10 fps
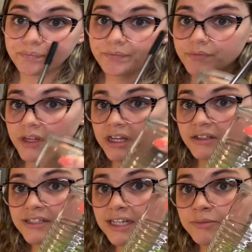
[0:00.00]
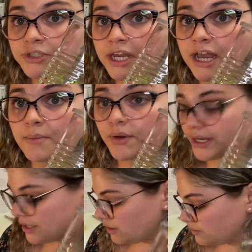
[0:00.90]
It looks like I'm drinking a
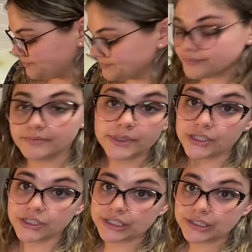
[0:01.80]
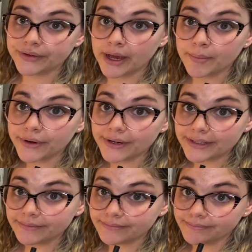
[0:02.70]
mojito, but it's just cucumber
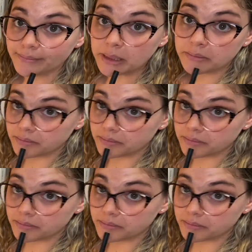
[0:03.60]
and mint.